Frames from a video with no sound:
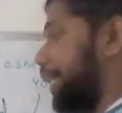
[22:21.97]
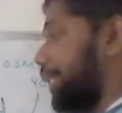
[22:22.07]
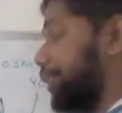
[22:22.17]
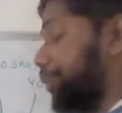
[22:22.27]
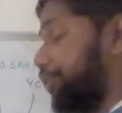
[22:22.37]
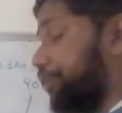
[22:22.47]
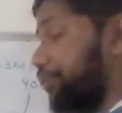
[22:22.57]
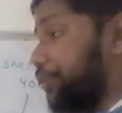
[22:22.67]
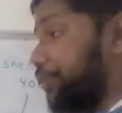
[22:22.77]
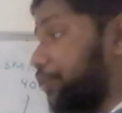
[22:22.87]

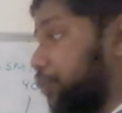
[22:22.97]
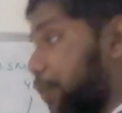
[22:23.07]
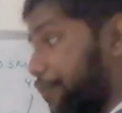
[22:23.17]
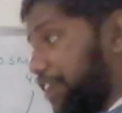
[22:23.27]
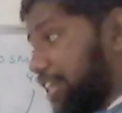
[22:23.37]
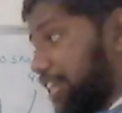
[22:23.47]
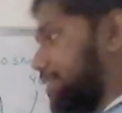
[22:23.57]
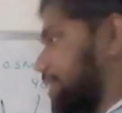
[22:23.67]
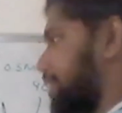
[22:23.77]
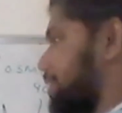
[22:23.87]
H2O
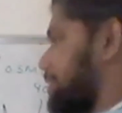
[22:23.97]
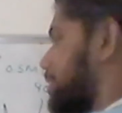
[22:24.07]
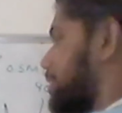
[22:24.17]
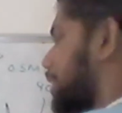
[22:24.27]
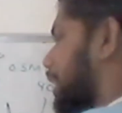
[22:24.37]
phase is